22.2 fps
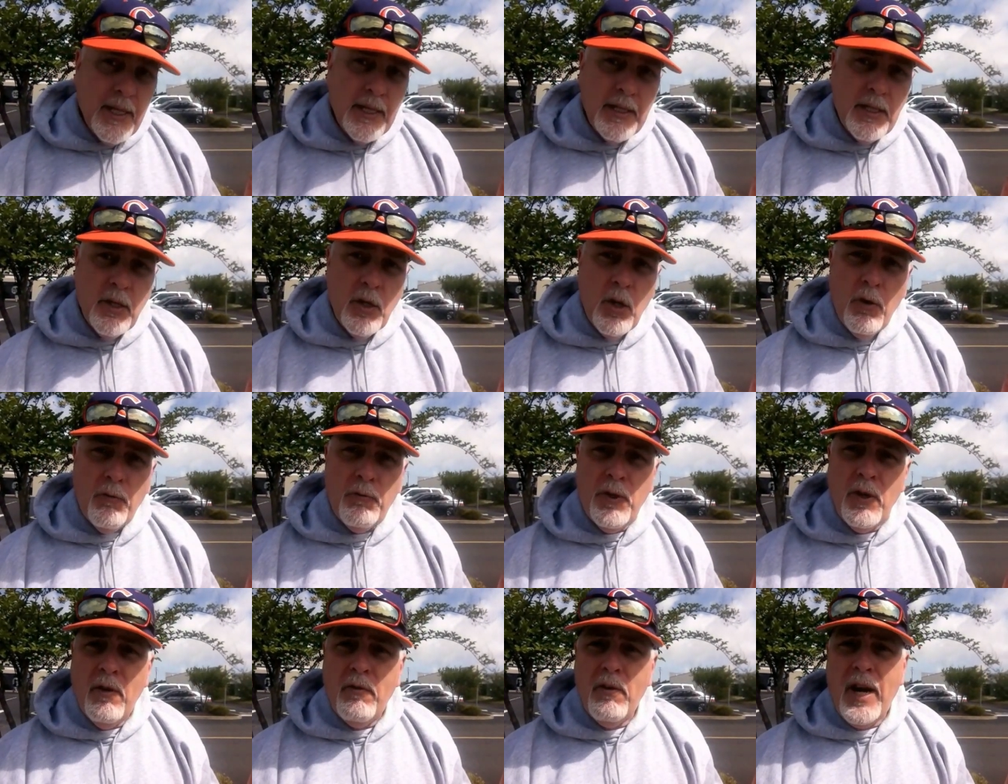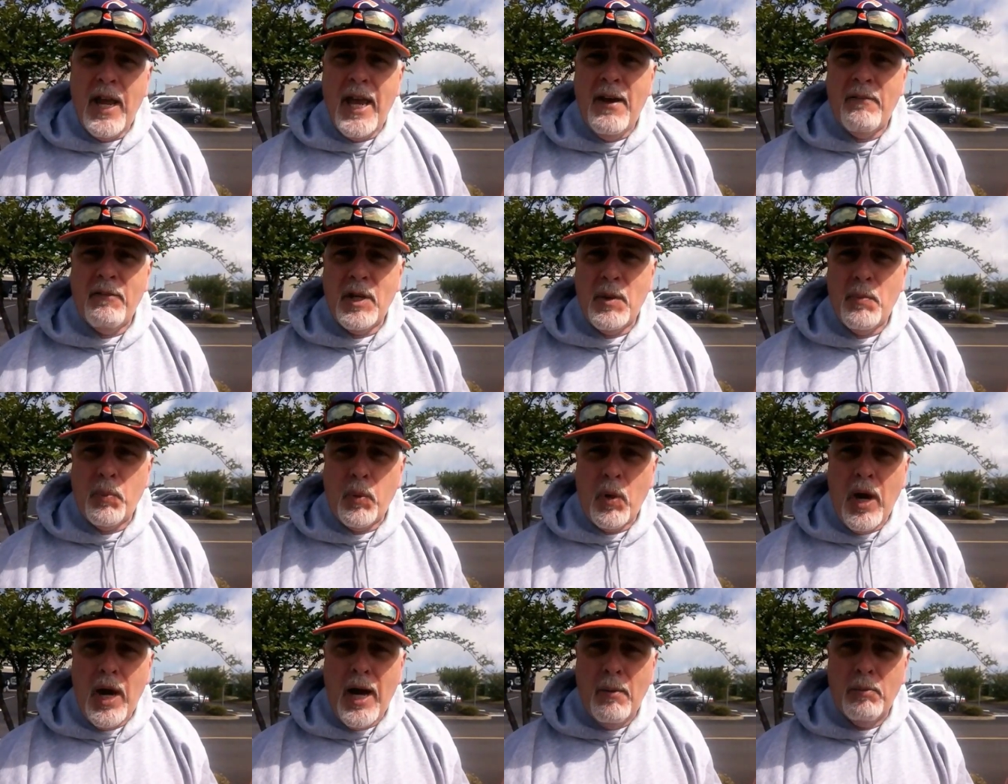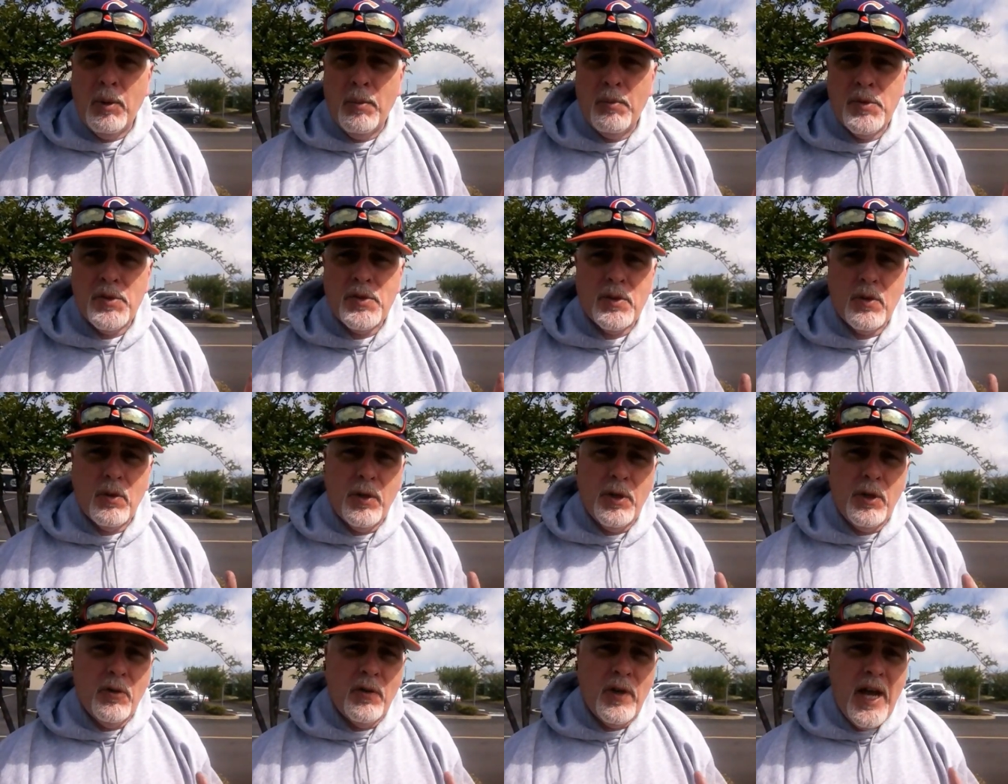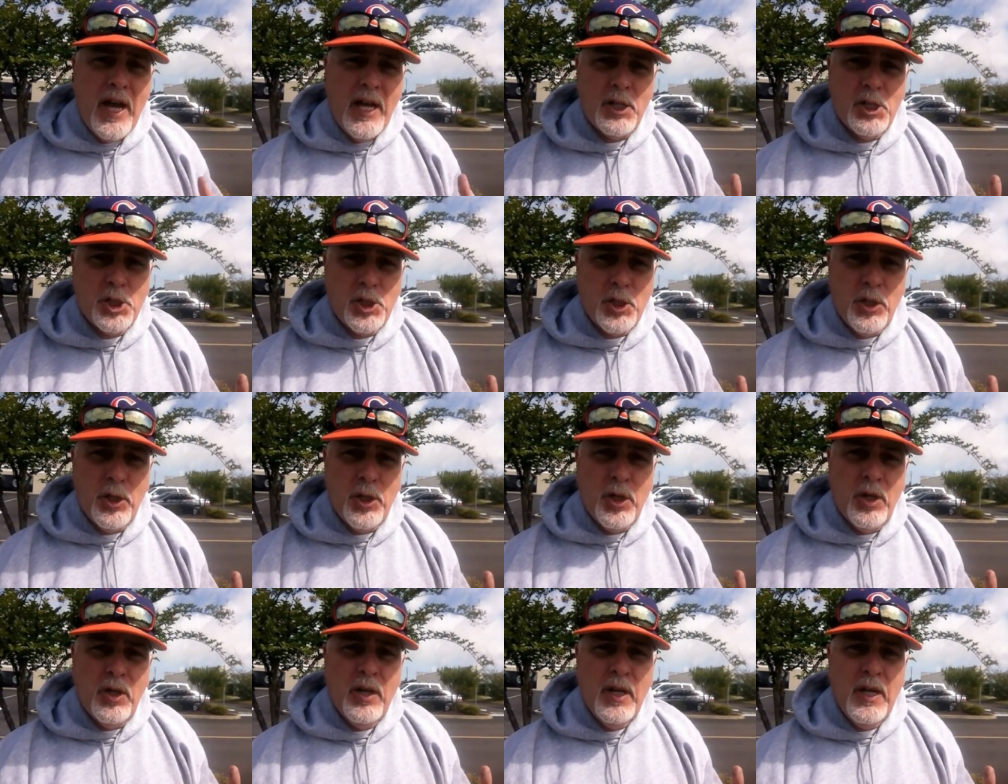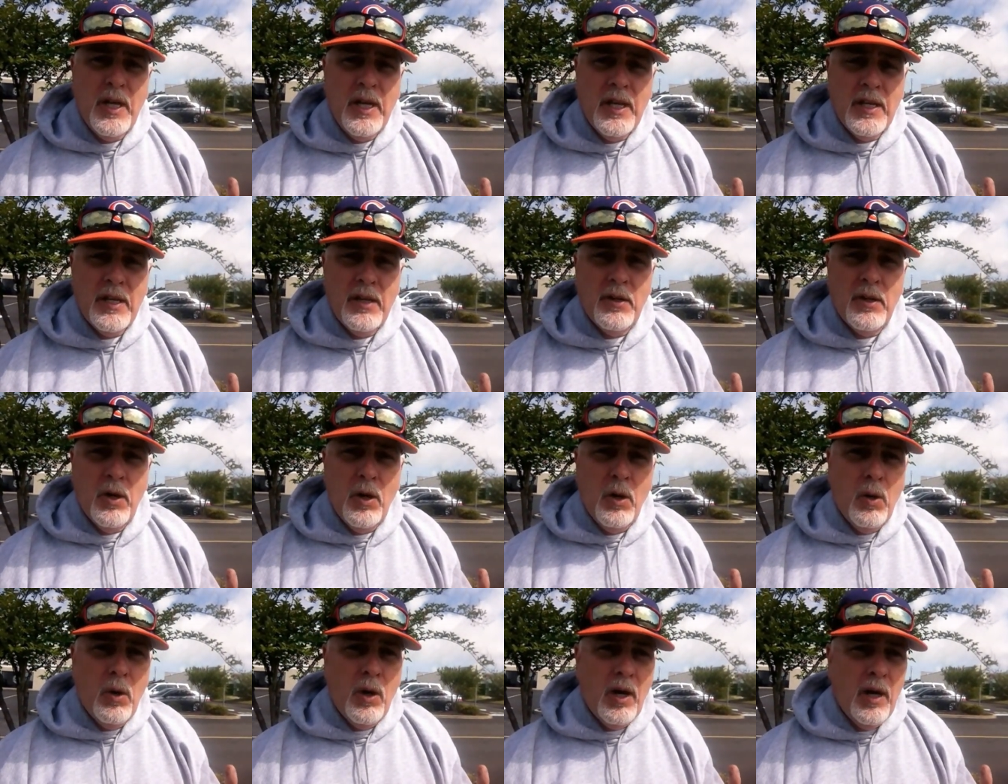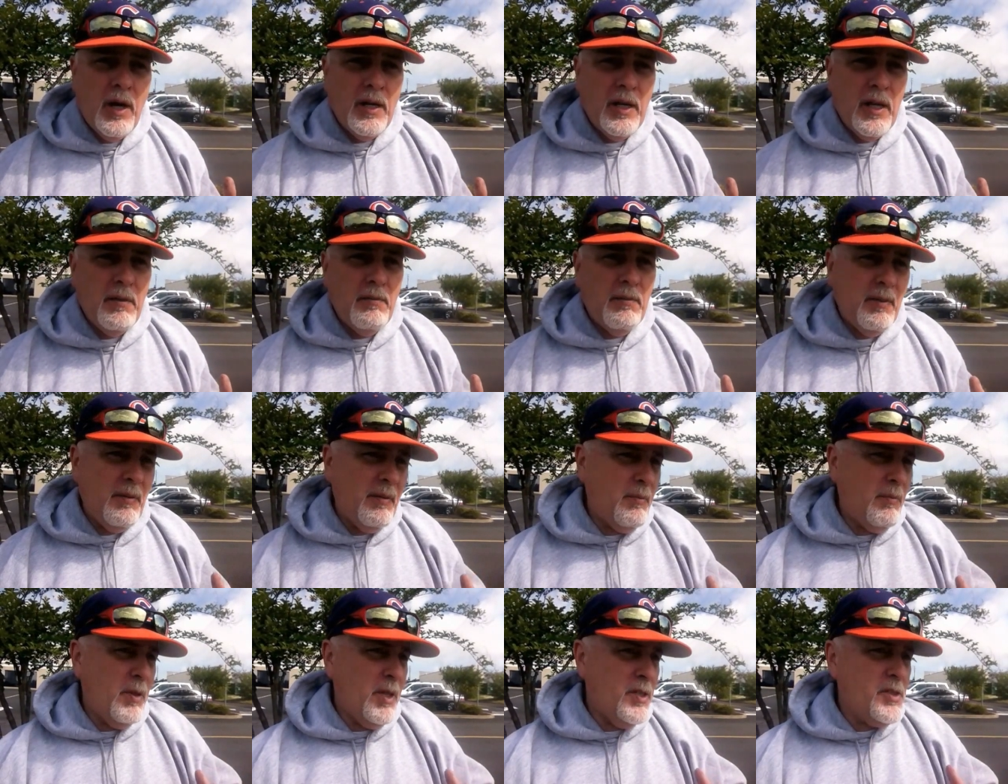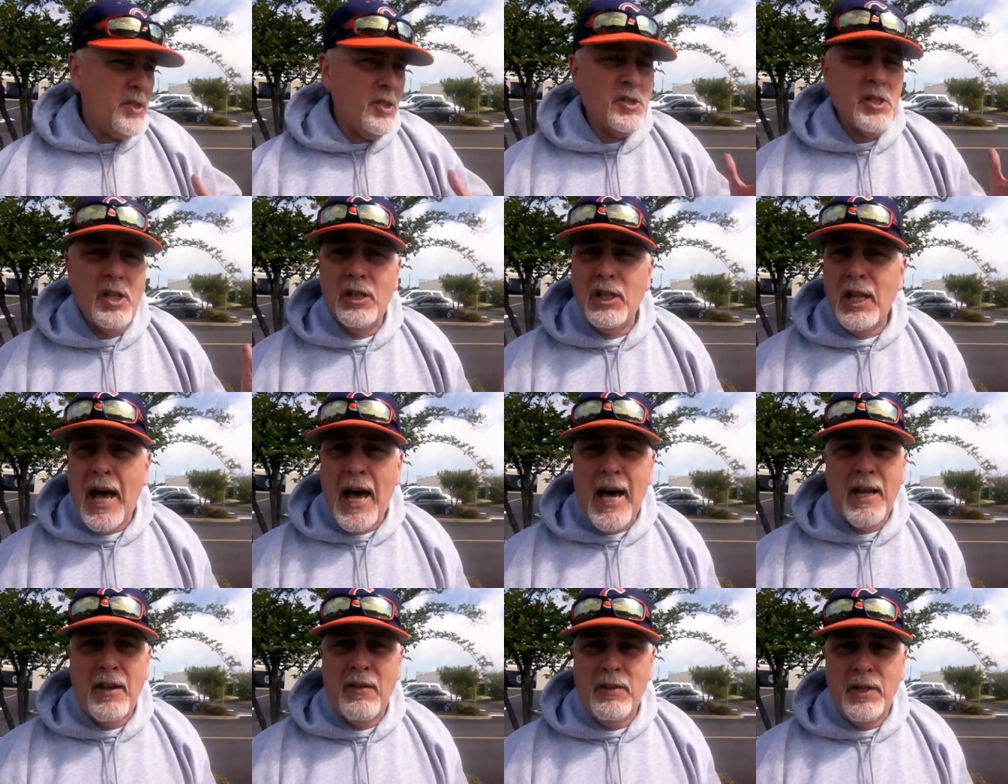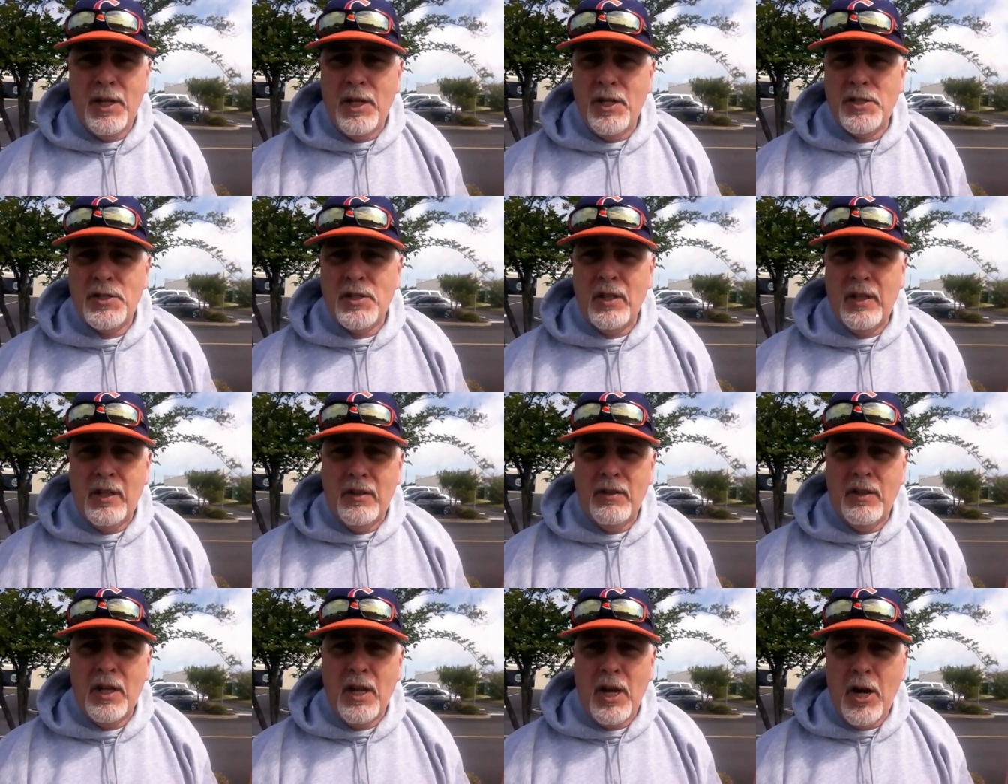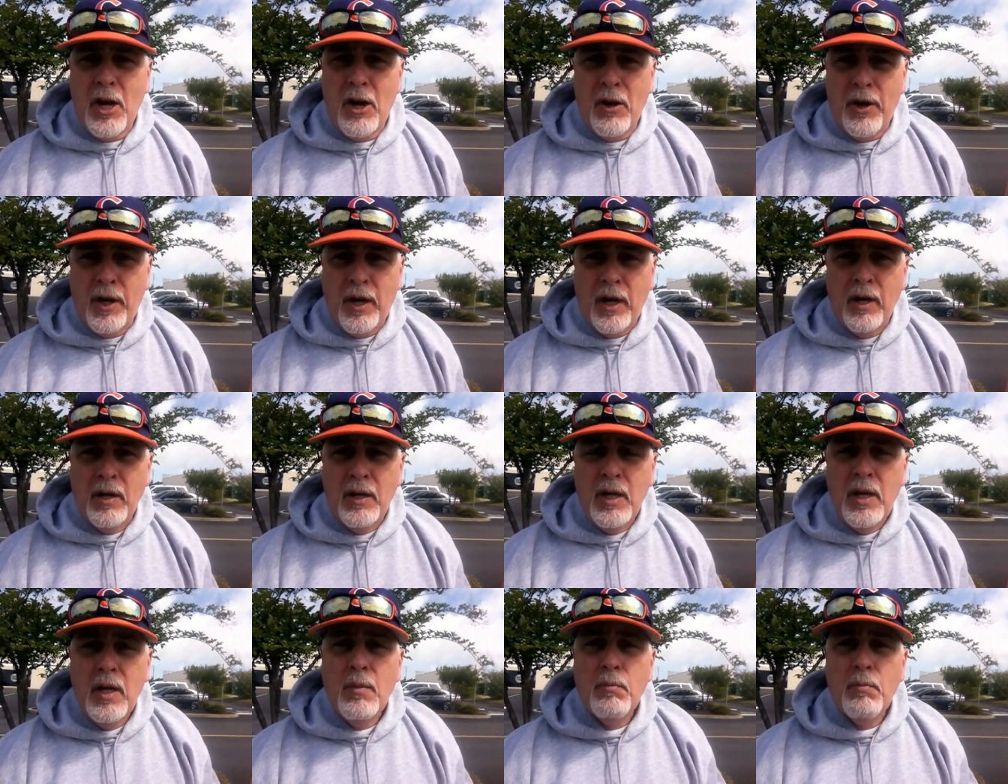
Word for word: uh, you know, if you ever have any problems or you're not sure, you know, uh, in, because there's a lot of these in the area.